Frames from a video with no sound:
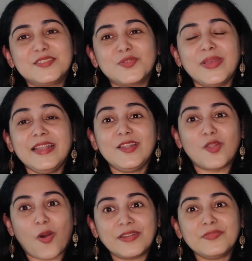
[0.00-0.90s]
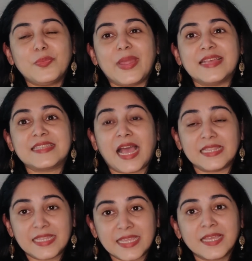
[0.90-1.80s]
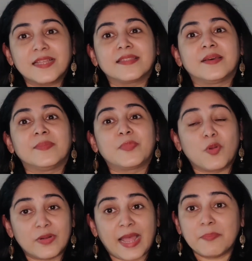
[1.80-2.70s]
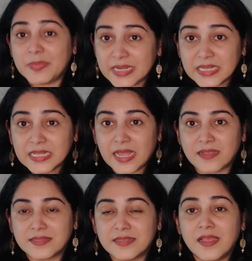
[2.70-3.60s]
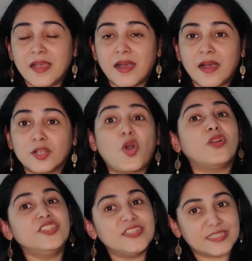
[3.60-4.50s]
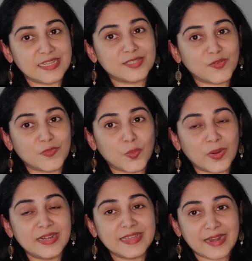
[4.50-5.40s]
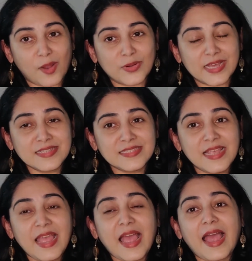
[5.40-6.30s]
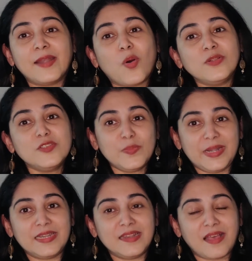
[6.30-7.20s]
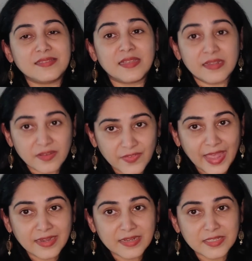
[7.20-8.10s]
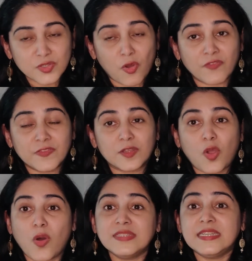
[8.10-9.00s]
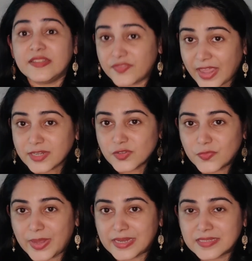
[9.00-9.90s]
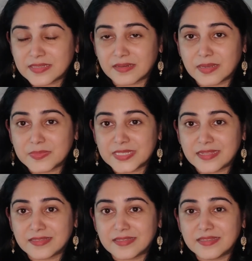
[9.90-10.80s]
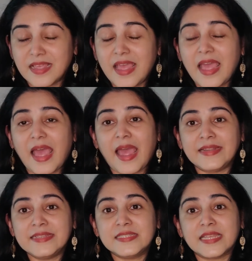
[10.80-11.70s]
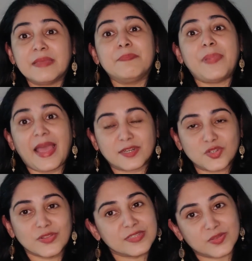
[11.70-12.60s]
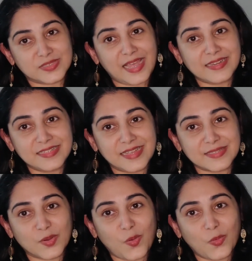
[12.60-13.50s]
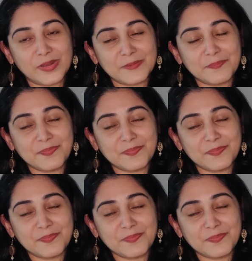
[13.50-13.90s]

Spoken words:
So in a lot of ways, I think the program built in us a consciousness of the world around us and also built in us an awareness of the cause and effect of various circumstances and its impact on the society as a whole.